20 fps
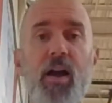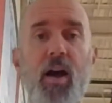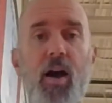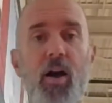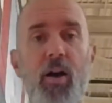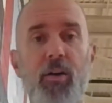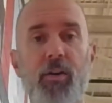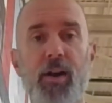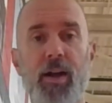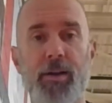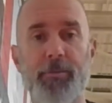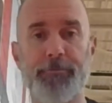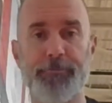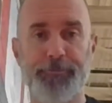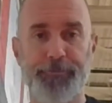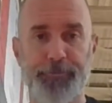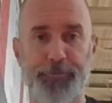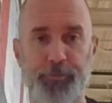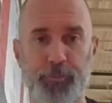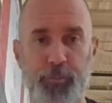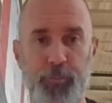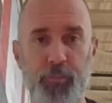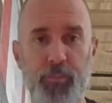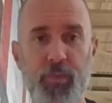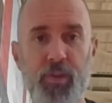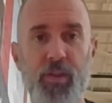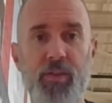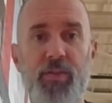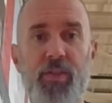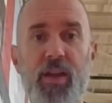All right,
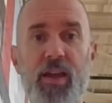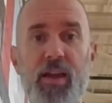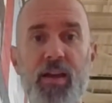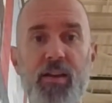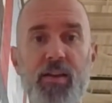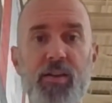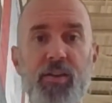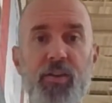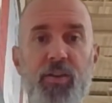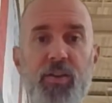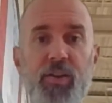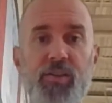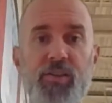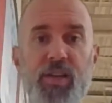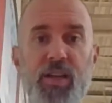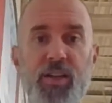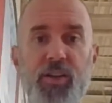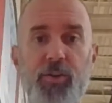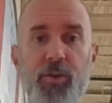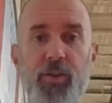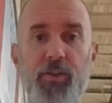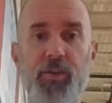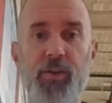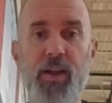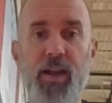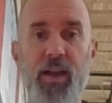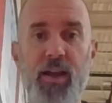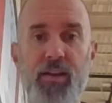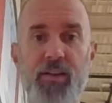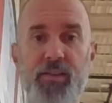then you're going to take your other
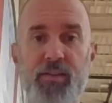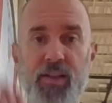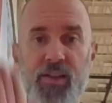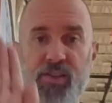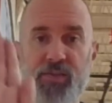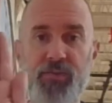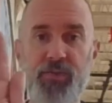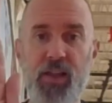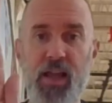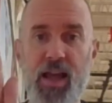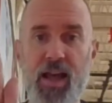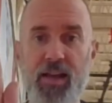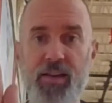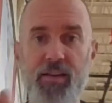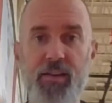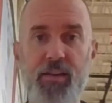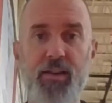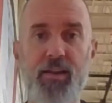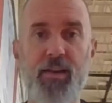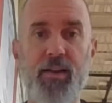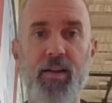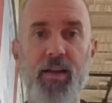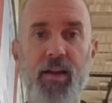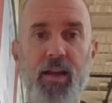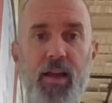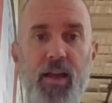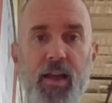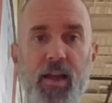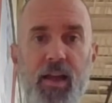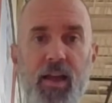hand that's flat,
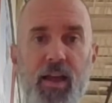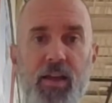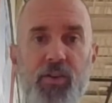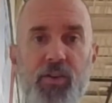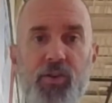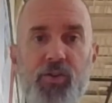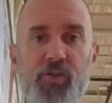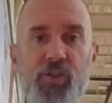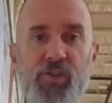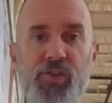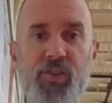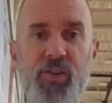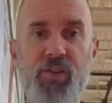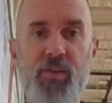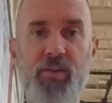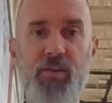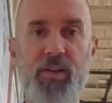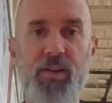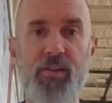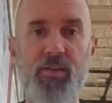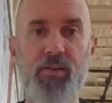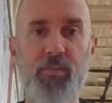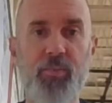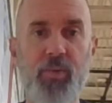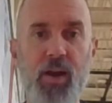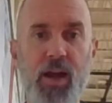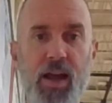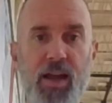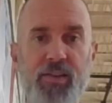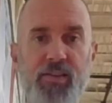and you're just going to
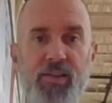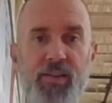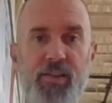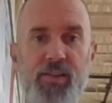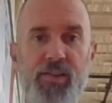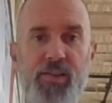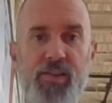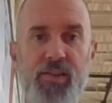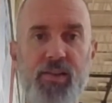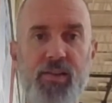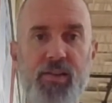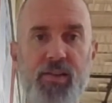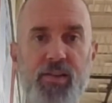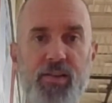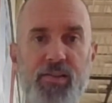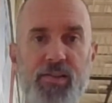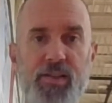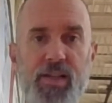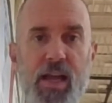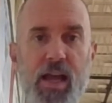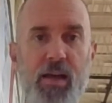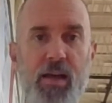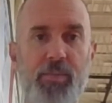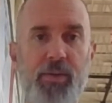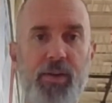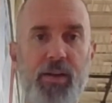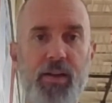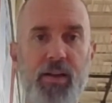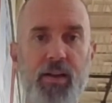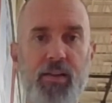practice
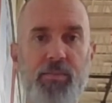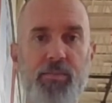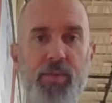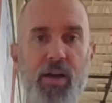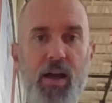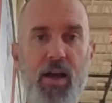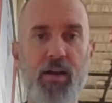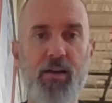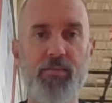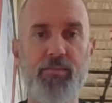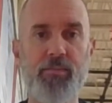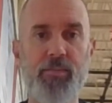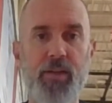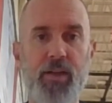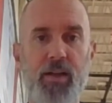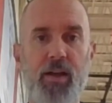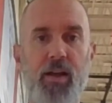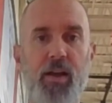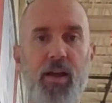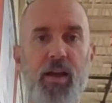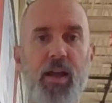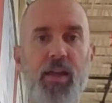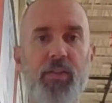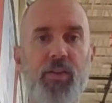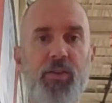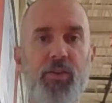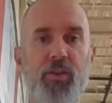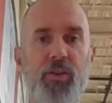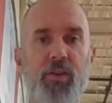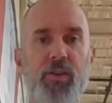tapping it on the bottom, and then
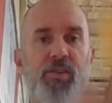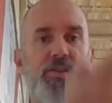you're going to